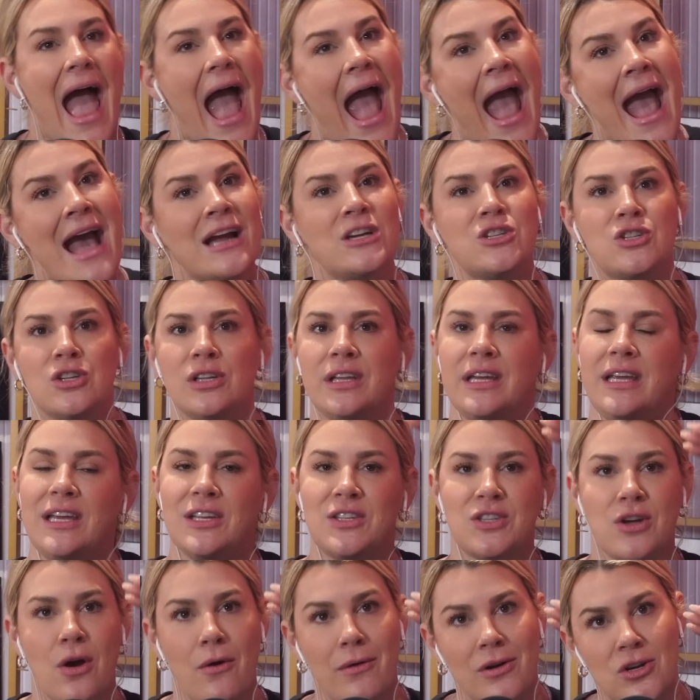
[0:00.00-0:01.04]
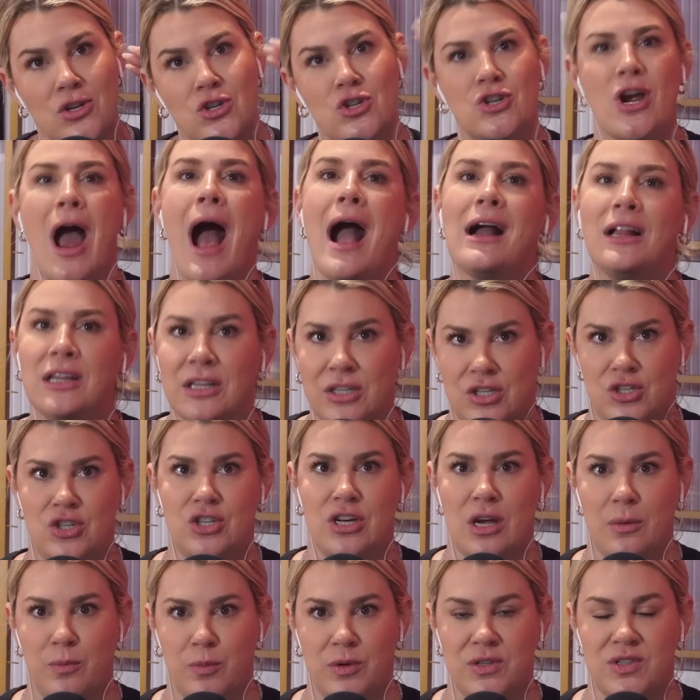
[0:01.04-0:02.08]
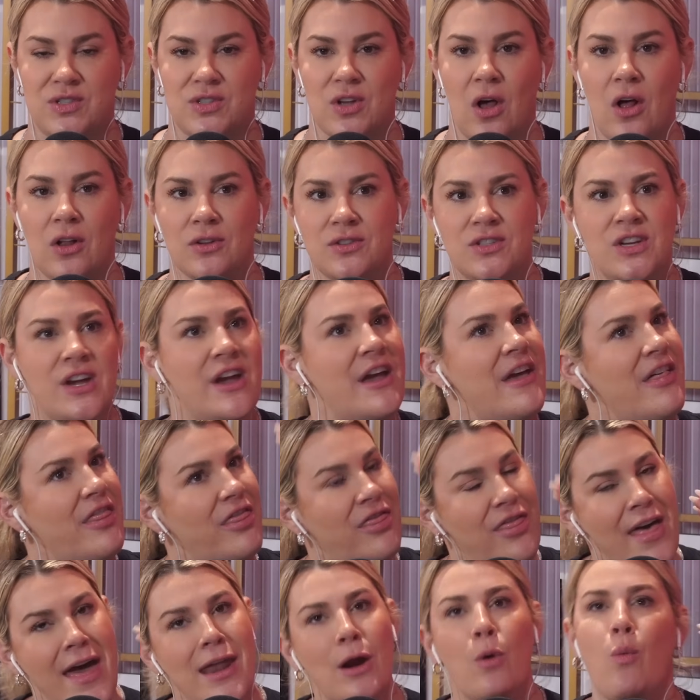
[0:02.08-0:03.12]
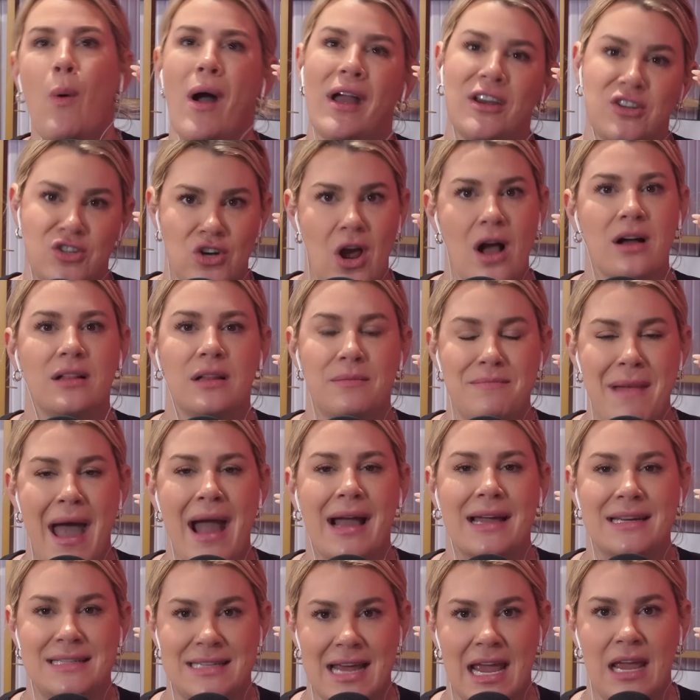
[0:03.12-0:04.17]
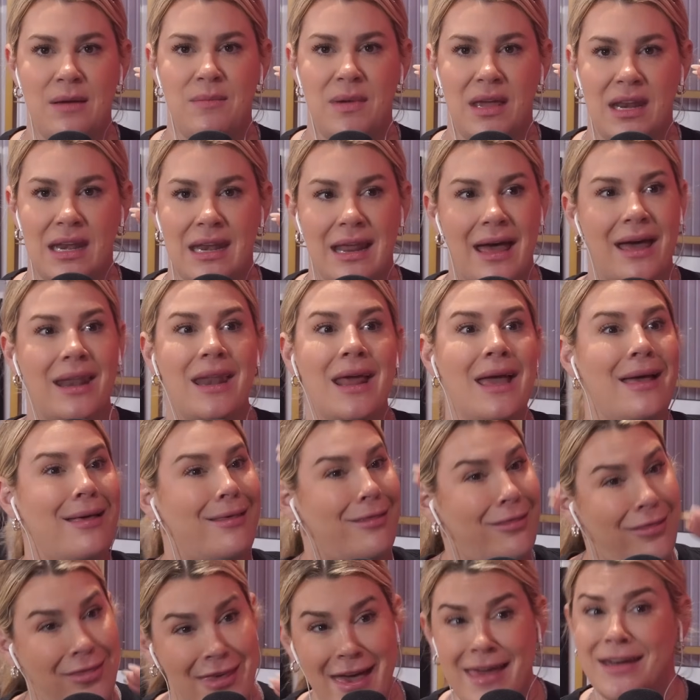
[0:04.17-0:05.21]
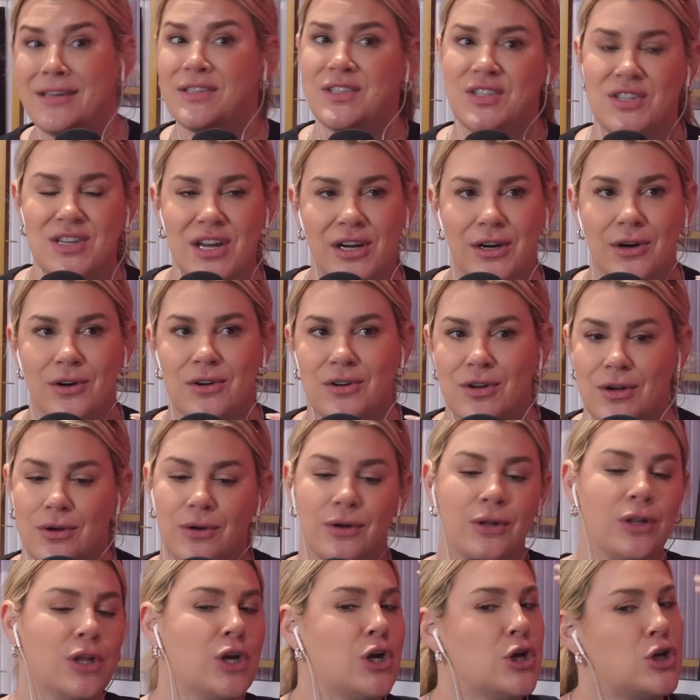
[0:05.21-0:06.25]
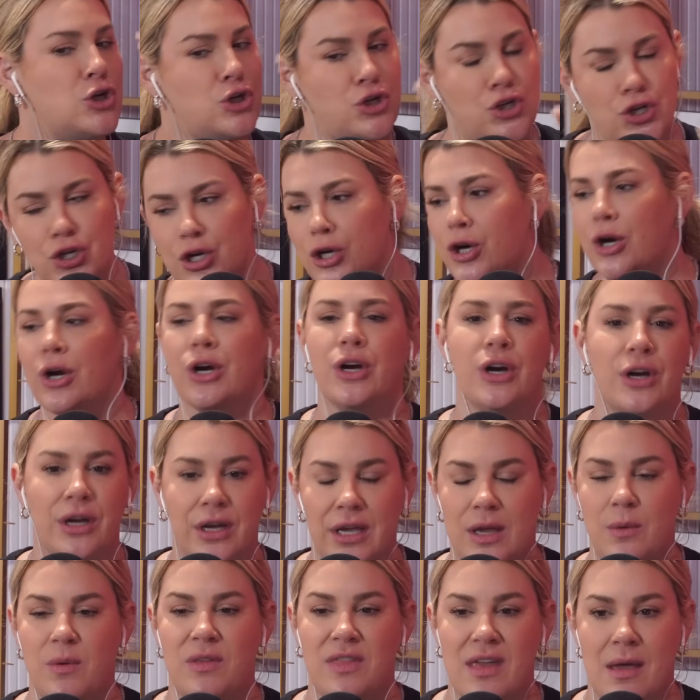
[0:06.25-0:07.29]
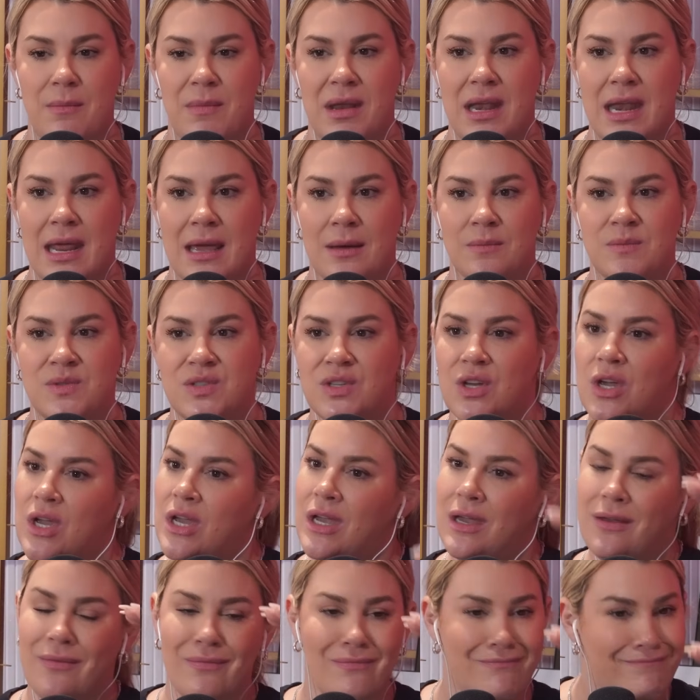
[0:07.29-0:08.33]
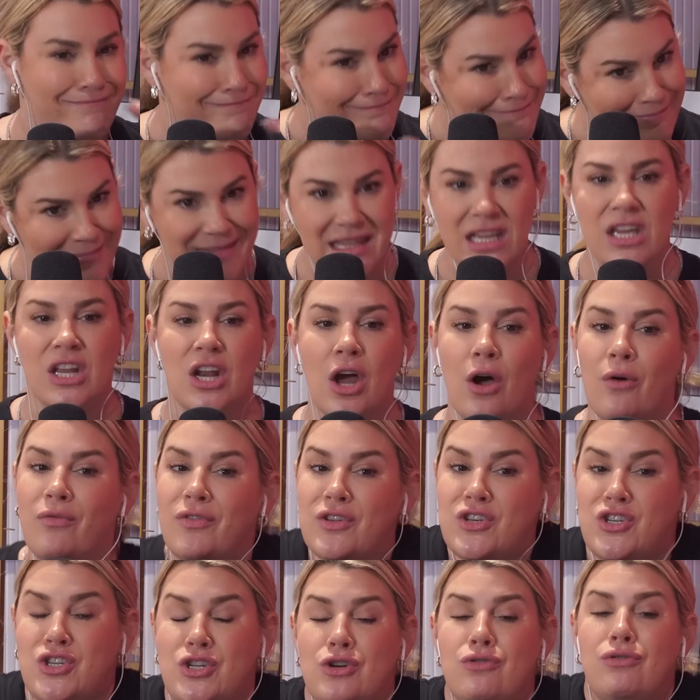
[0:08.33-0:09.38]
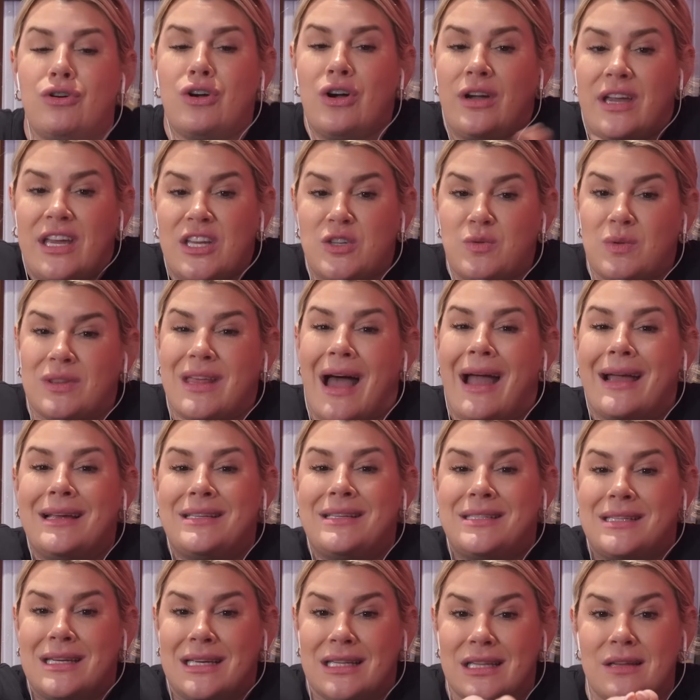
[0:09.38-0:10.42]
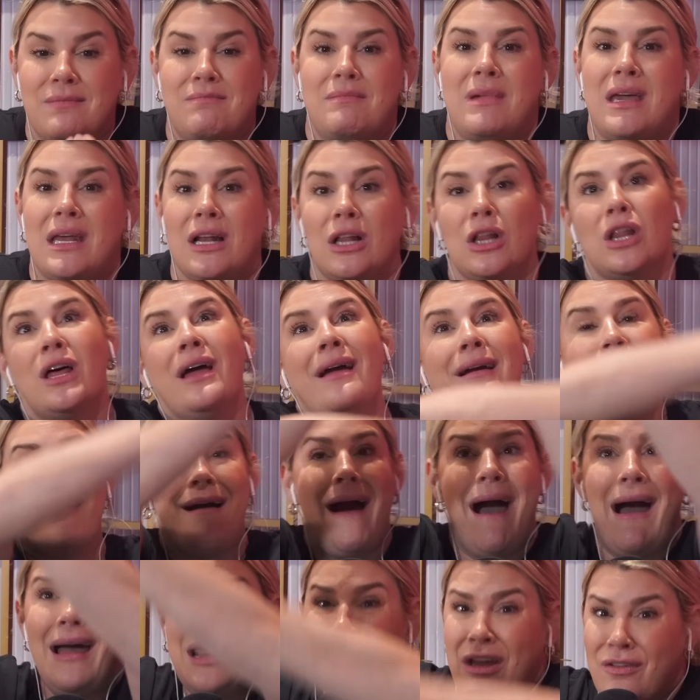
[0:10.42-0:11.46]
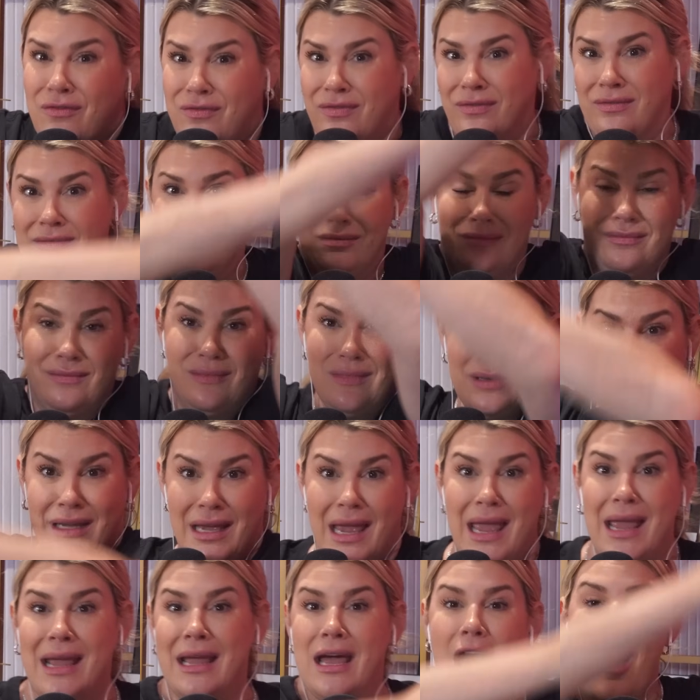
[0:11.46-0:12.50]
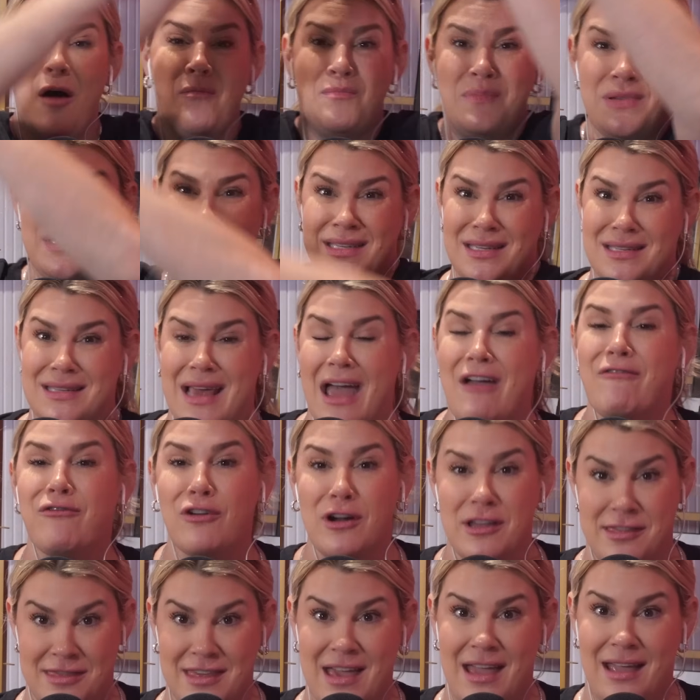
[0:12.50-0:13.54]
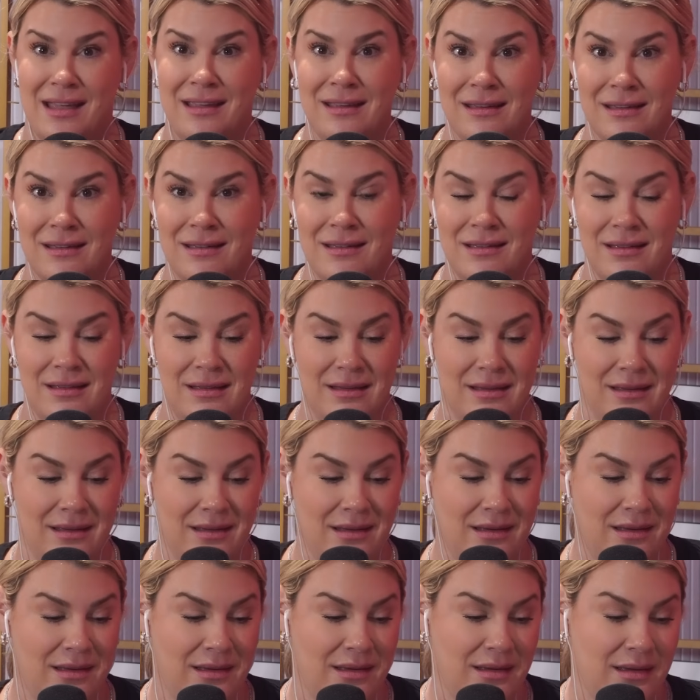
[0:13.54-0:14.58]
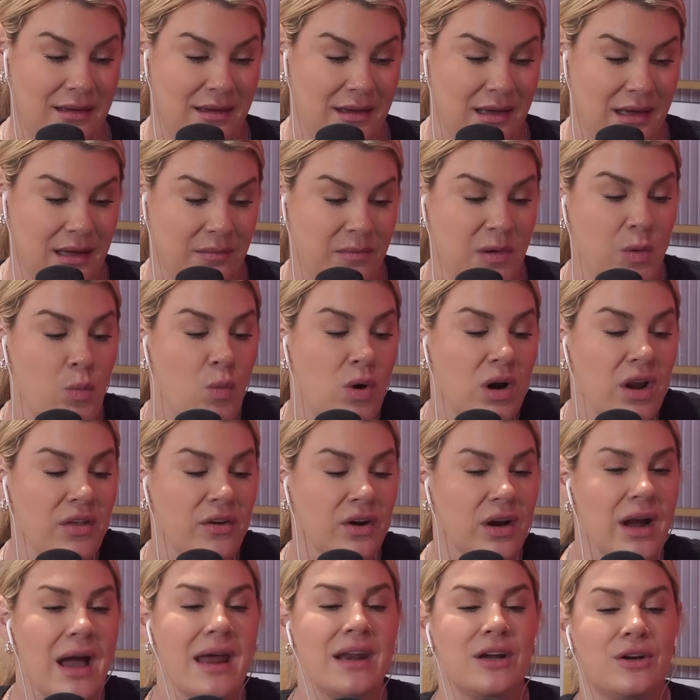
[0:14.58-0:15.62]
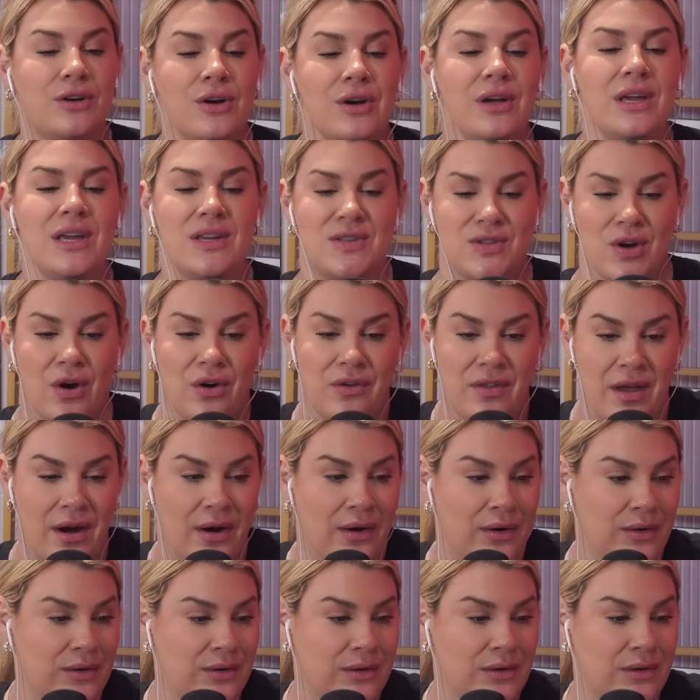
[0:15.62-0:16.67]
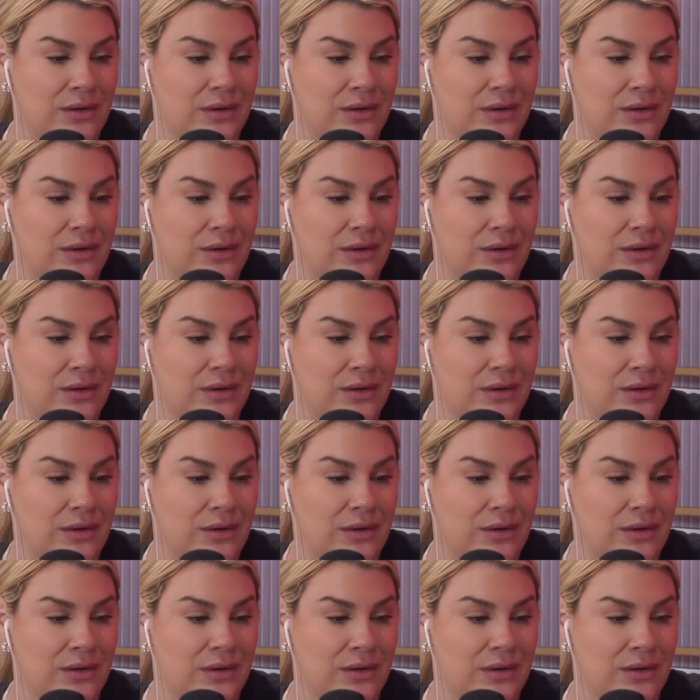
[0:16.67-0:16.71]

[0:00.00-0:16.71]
Actually, it's going chocolate chip with salt, then a white chocolate macadamia nut, then a snickerdoodle, sugar cookie with M&Ms. You know, the 2 cookies with the icing in the middle kind of encompasses everything. I mean, what other kind of cookies are there?